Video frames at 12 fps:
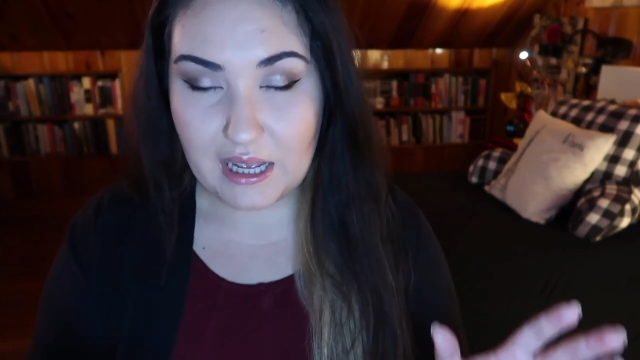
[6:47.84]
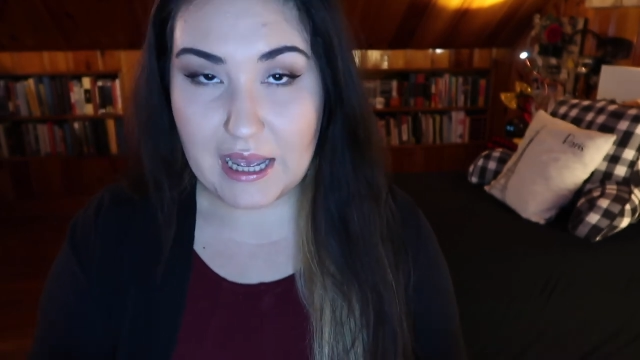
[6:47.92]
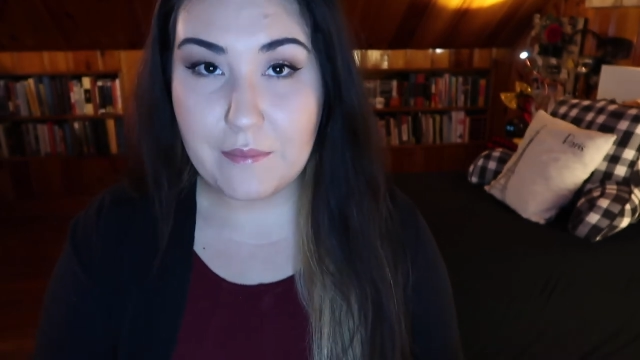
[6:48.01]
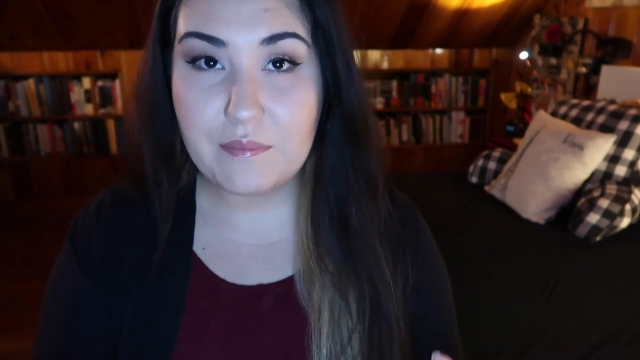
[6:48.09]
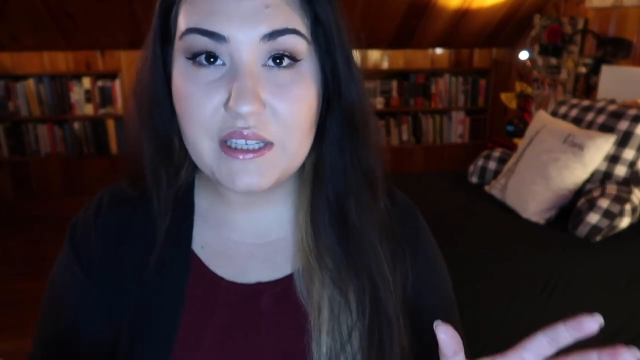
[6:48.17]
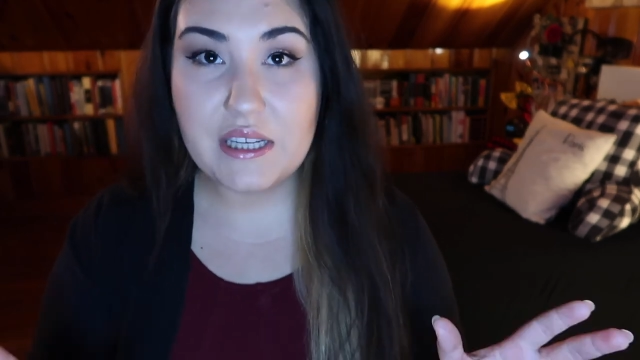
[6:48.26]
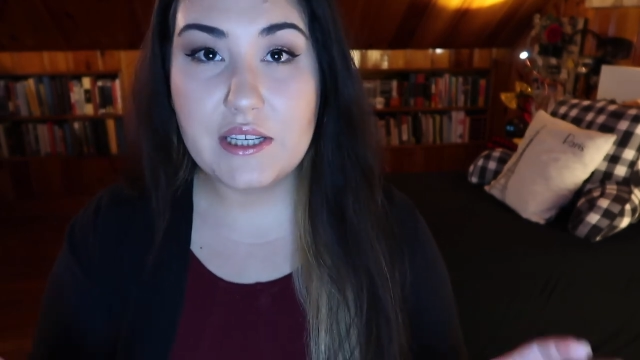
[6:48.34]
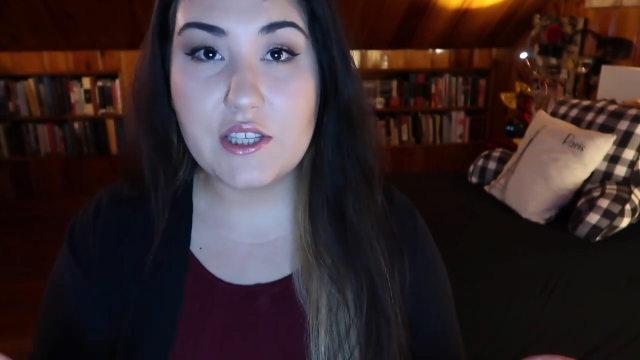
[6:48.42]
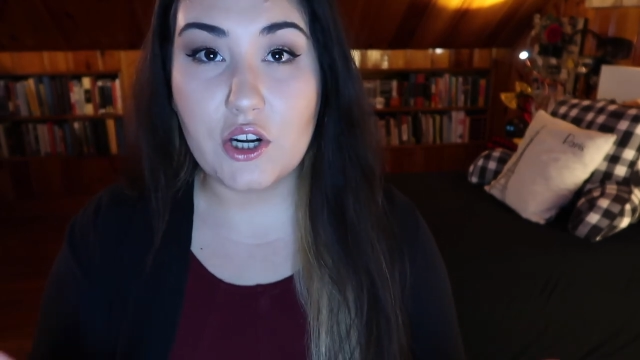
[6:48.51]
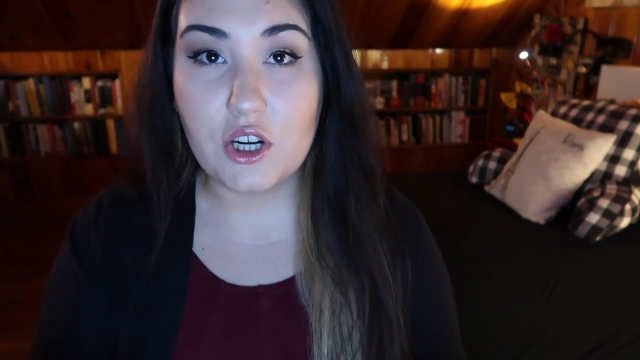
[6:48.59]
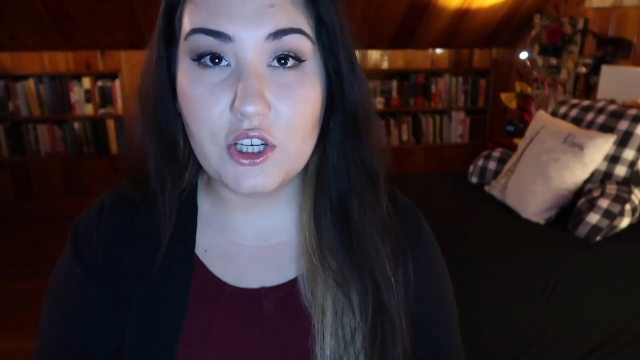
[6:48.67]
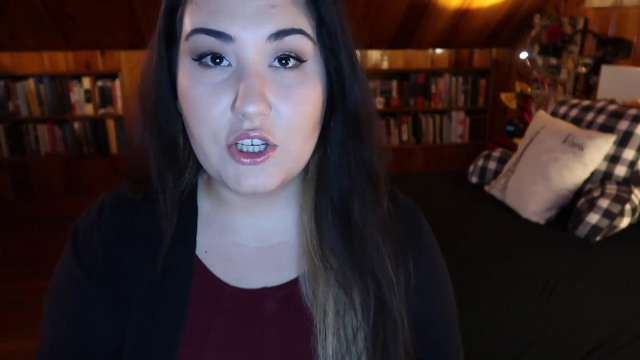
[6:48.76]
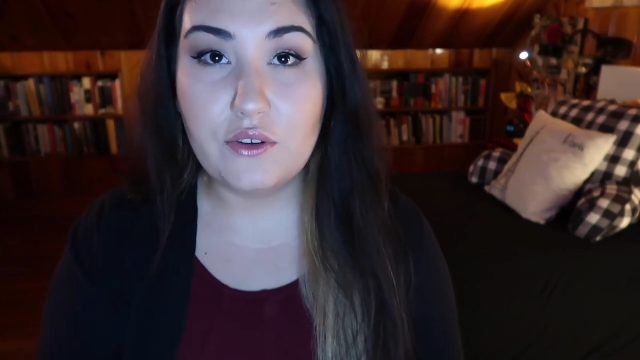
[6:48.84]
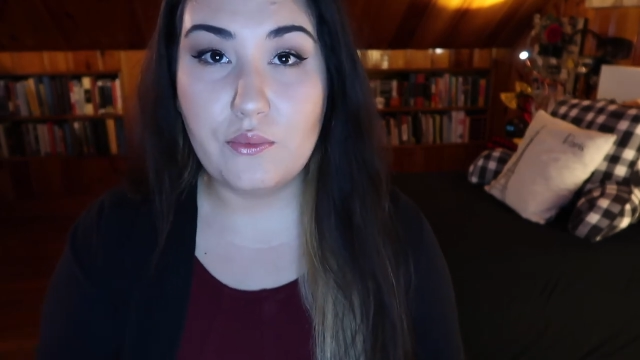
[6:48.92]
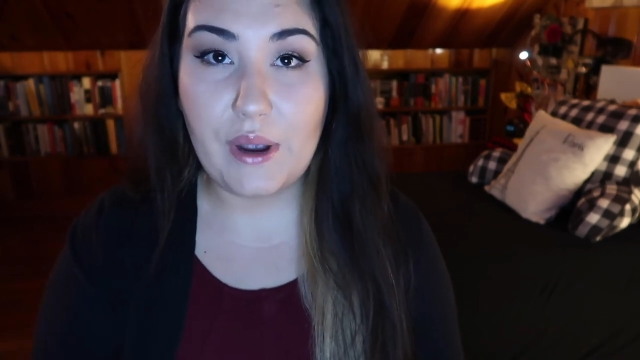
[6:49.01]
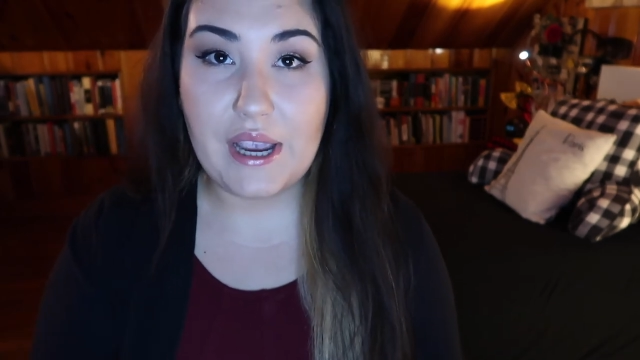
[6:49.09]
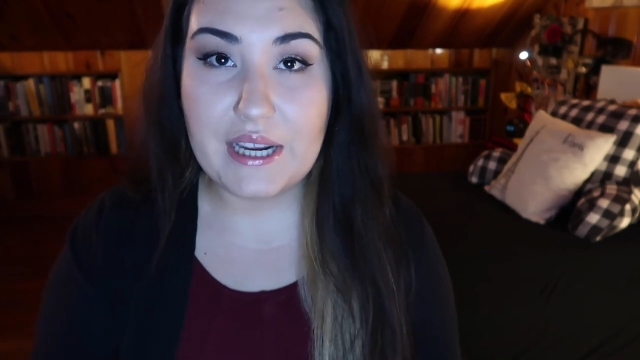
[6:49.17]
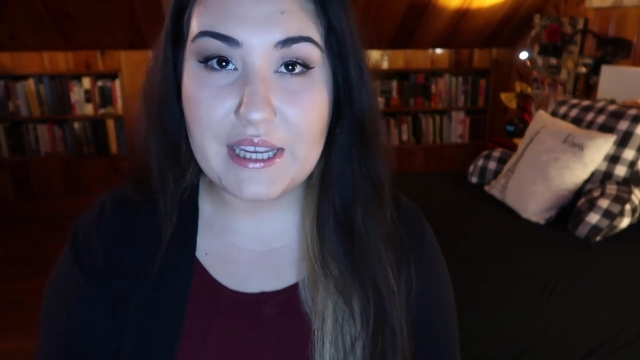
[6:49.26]
empties are a good
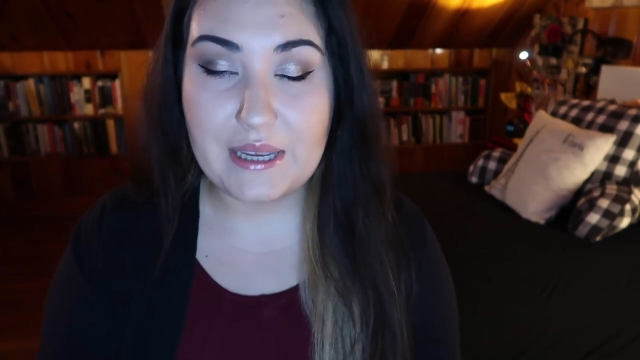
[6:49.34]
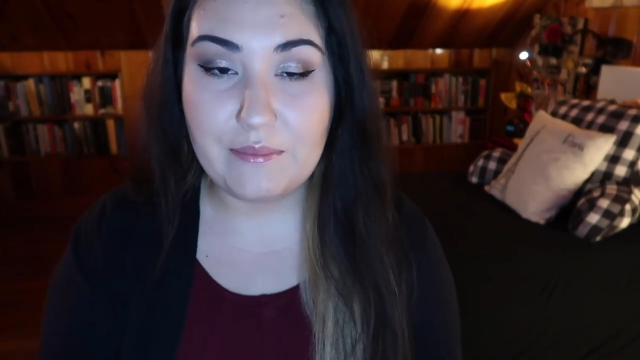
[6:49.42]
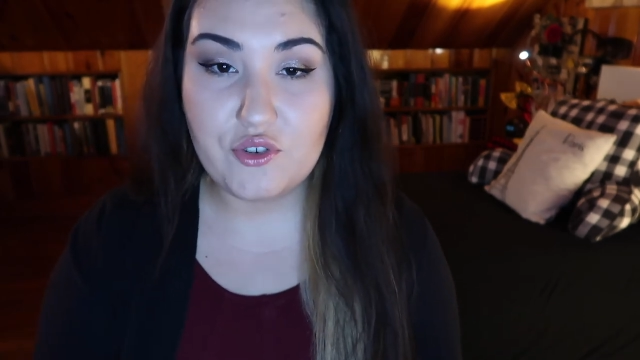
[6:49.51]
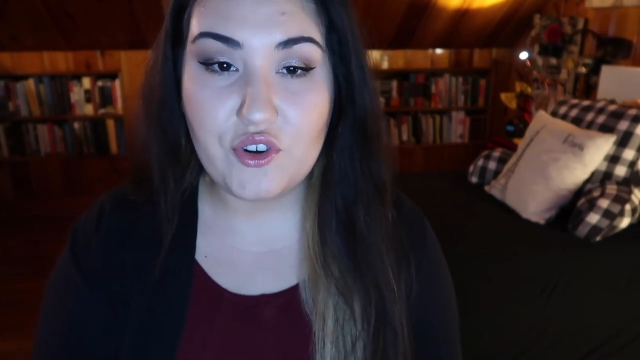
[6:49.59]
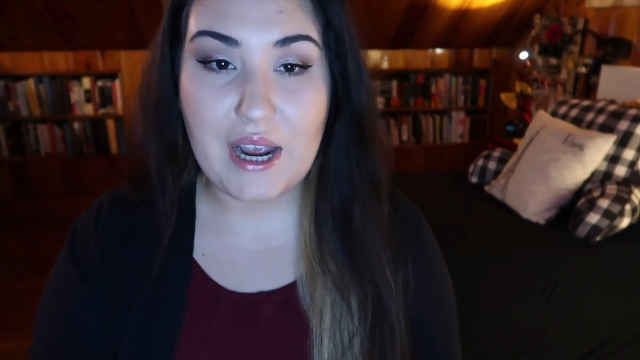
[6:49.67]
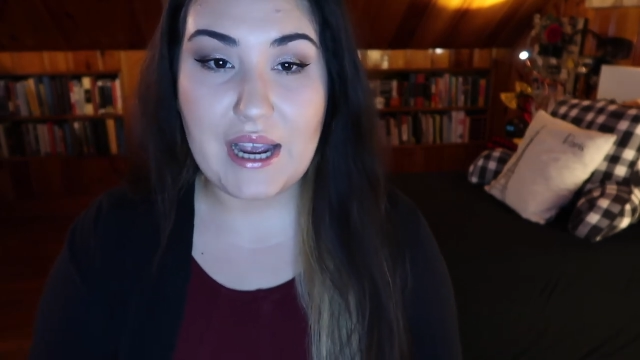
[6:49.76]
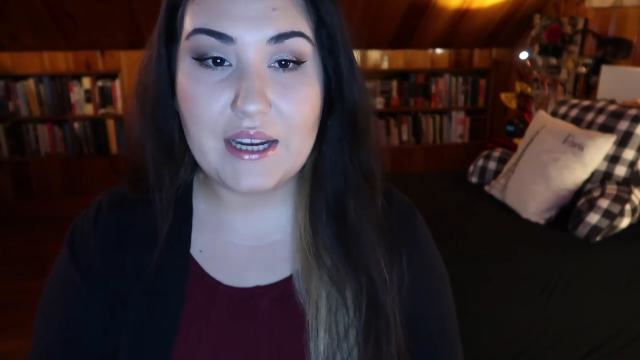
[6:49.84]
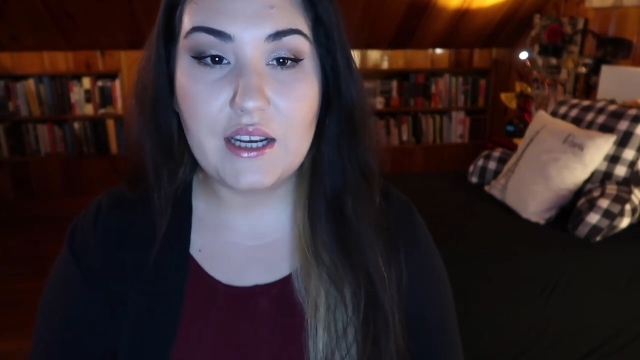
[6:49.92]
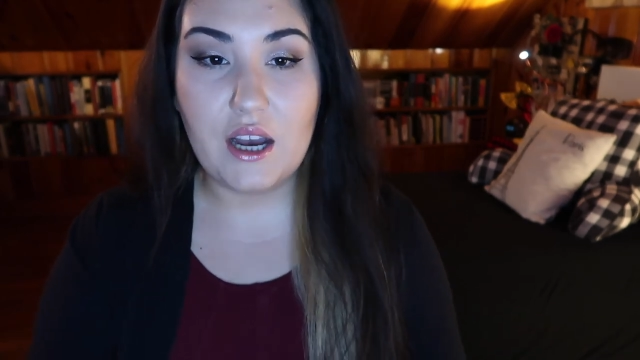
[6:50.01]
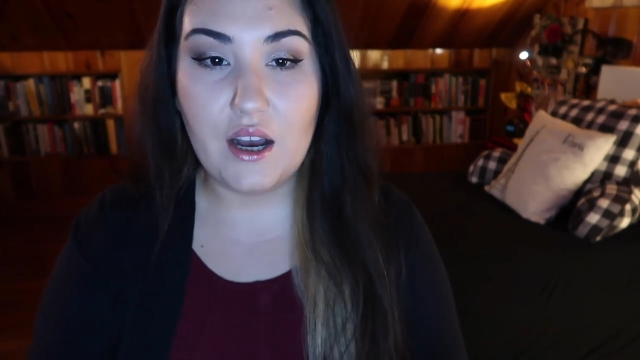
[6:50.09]
way to keep track